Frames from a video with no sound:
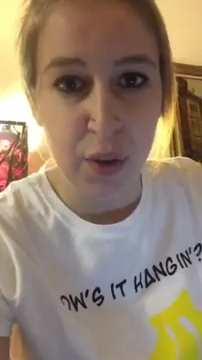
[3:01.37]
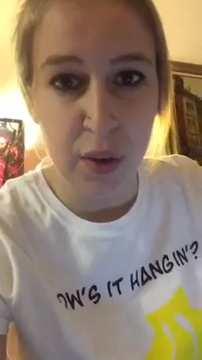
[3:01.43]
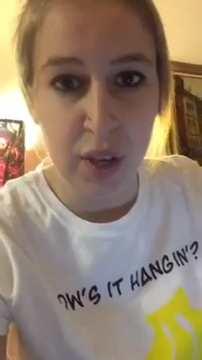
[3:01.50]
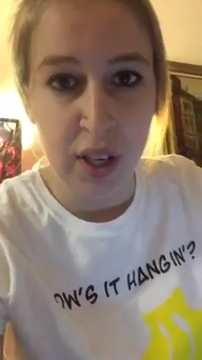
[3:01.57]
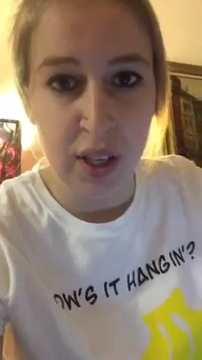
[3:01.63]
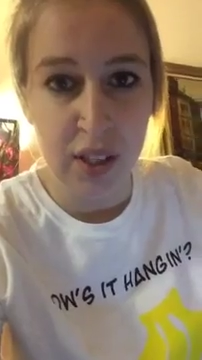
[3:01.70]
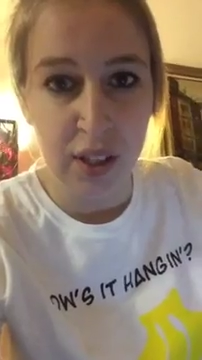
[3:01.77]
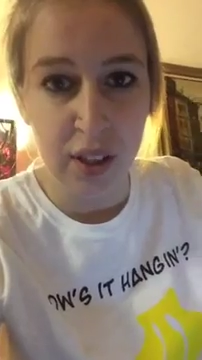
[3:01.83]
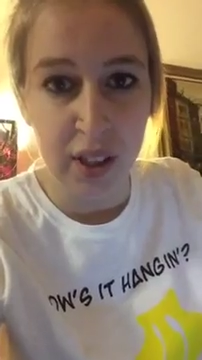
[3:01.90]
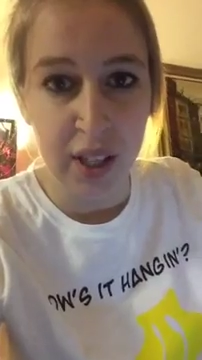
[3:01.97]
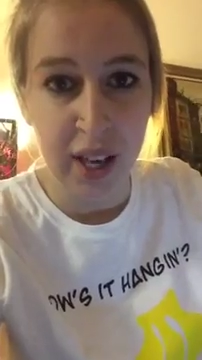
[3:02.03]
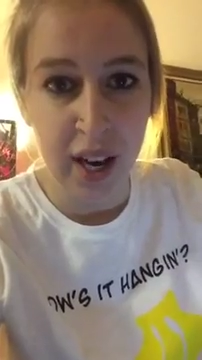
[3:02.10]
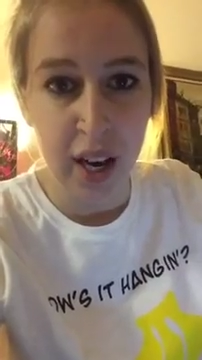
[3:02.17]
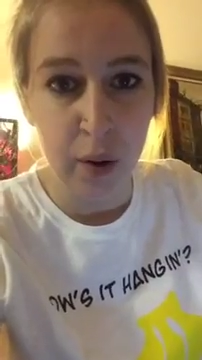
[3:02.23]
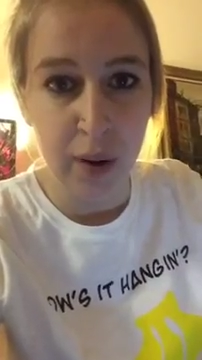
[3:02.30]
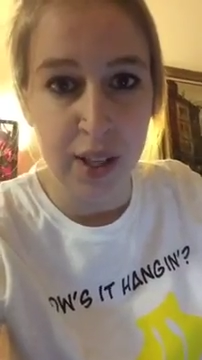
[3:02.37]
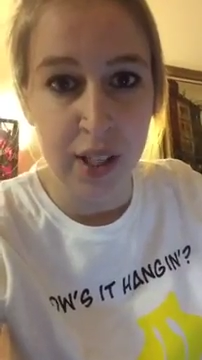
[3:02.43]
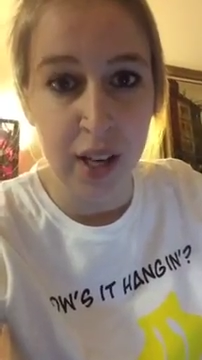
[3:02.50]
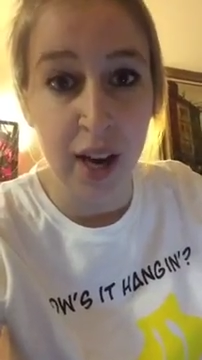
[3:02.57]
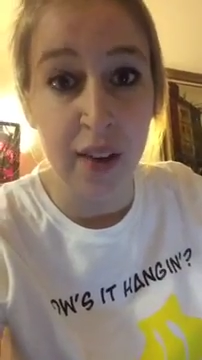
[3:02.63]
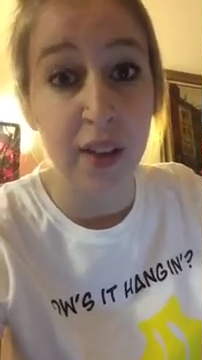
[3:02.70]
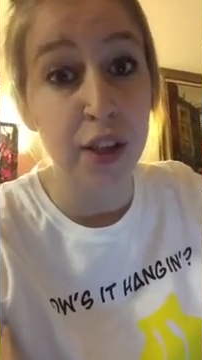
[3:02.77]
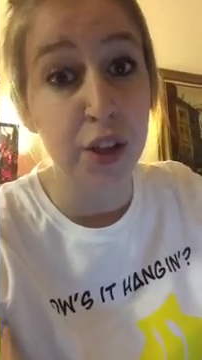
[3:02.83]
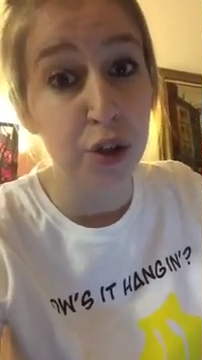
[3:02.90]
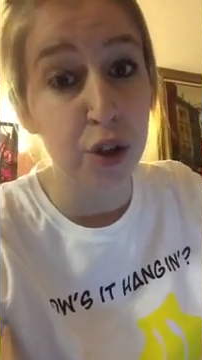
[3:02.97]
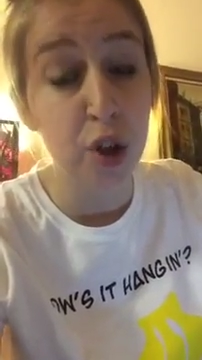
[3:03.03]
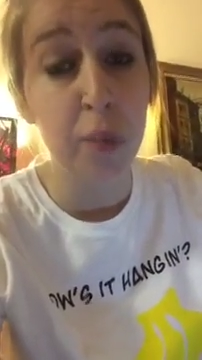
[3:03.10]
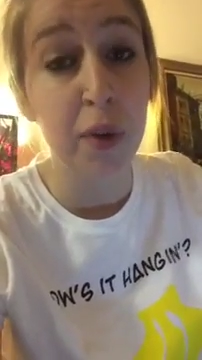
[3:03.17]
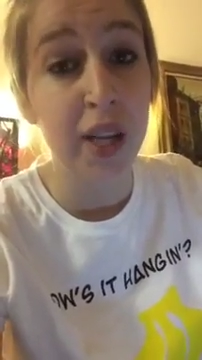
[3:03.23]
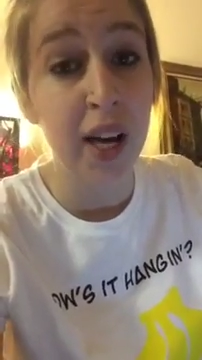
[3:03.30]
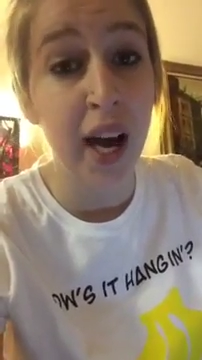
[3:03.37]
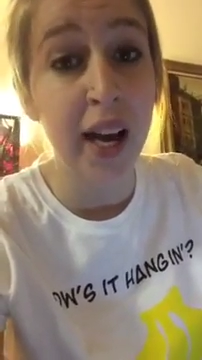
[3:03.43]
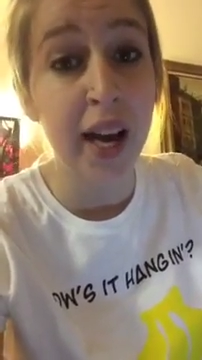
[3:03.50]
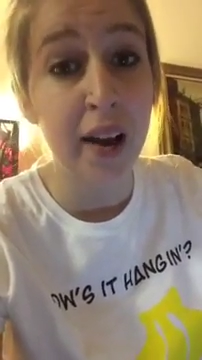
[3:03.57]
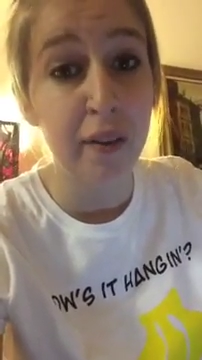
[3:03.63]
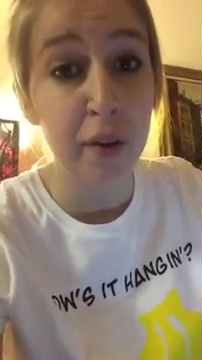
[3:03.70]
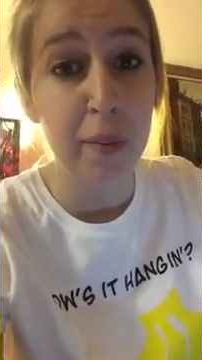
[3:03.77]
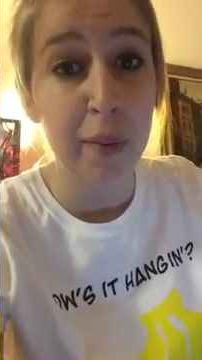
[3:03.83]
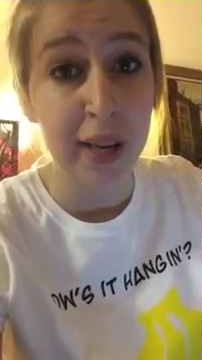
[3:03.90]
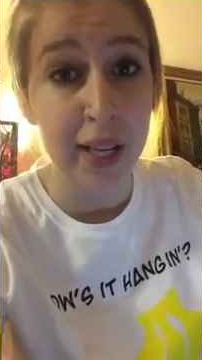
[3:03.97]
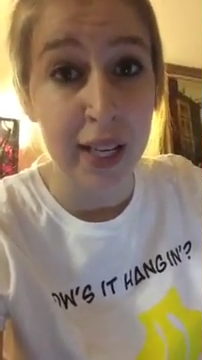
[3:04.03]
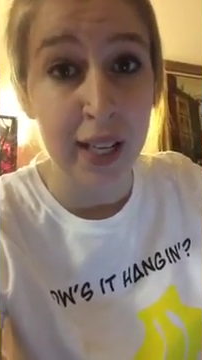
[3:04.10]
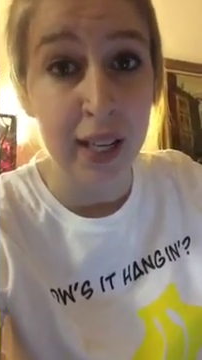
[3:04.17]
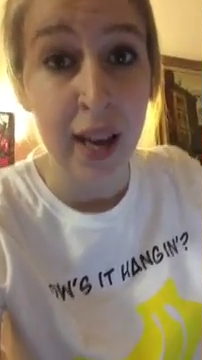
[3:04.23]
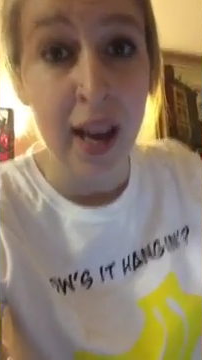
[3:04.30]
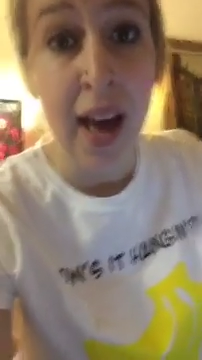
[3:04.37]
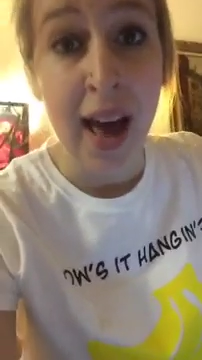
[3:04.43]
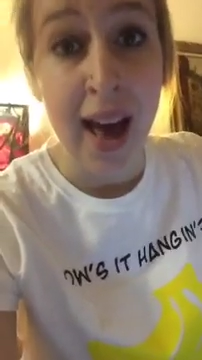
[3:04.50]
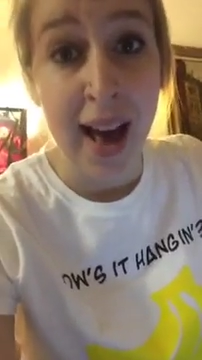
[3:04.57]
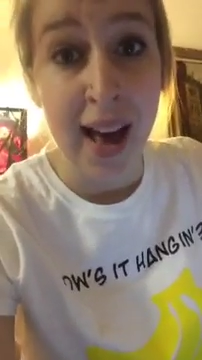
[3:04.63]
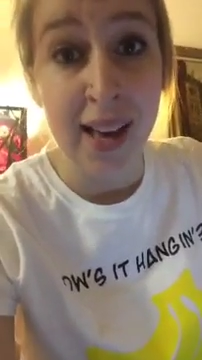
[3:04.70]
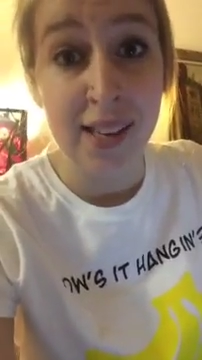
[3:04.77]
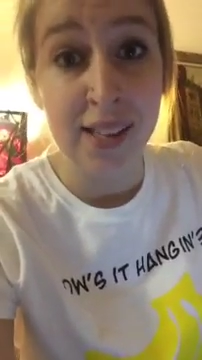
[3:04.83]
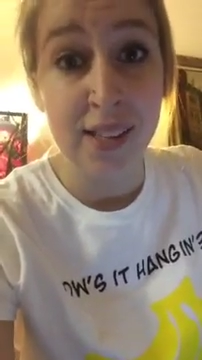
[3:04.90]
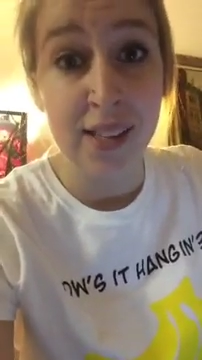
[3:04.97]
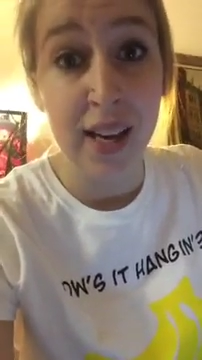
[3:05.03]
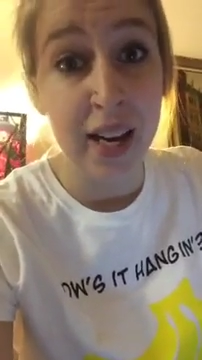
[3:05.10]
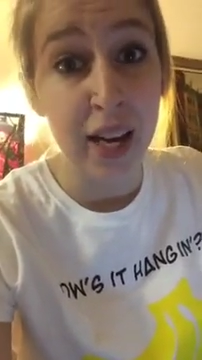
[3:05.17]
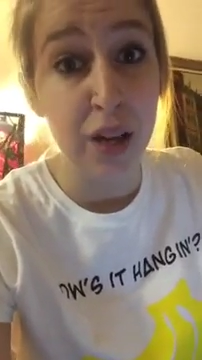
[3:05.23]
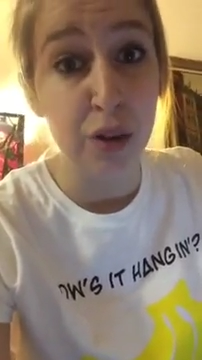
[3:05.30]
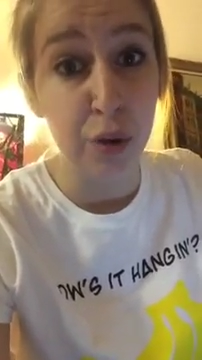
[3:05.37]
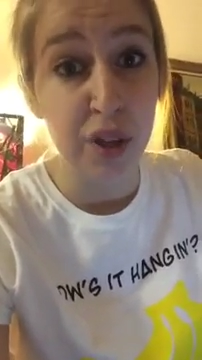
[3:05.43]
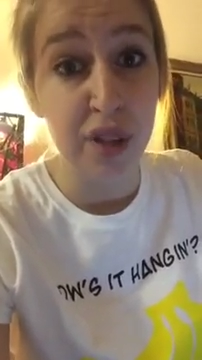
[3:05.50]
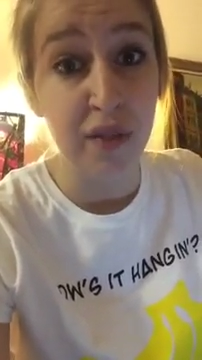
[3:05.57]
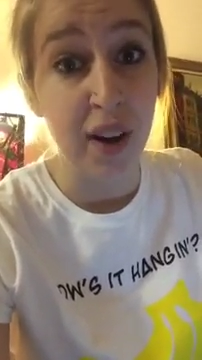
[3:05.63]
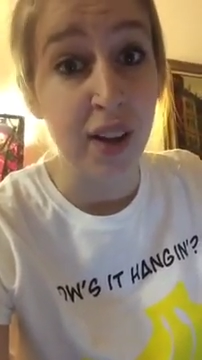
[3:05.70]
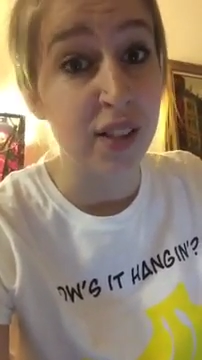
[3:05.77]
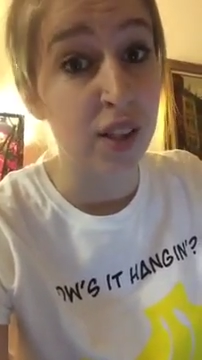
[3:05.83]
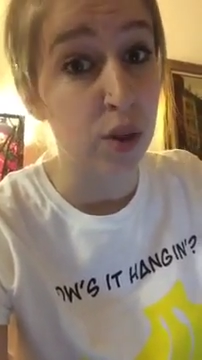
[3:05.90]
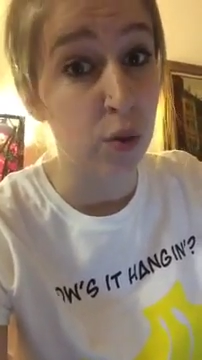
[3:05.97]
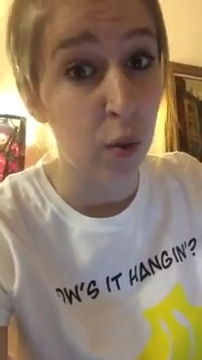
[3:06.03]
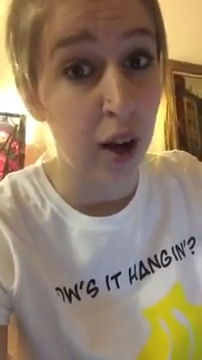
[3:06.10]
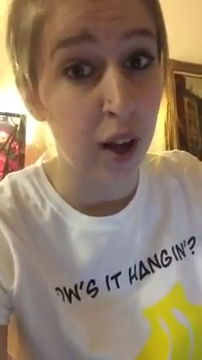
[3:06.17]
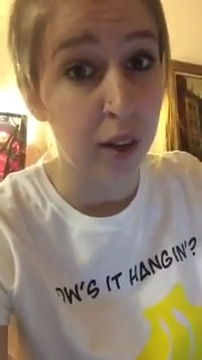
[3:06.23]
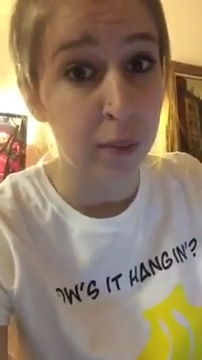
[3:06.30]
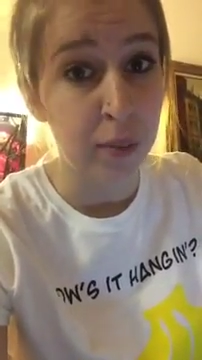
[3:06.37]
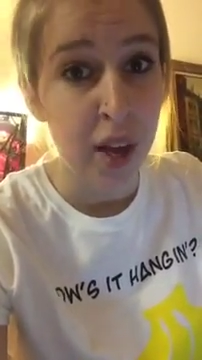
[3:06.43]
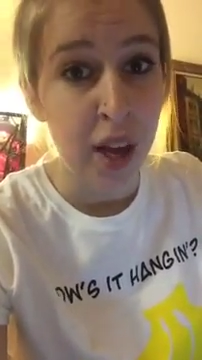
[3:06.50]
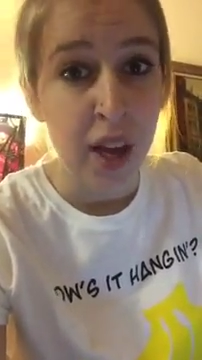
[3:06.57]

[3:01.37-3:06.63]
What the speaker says: you need till the iOS 9. That's true, but not everybody has an Android device as well.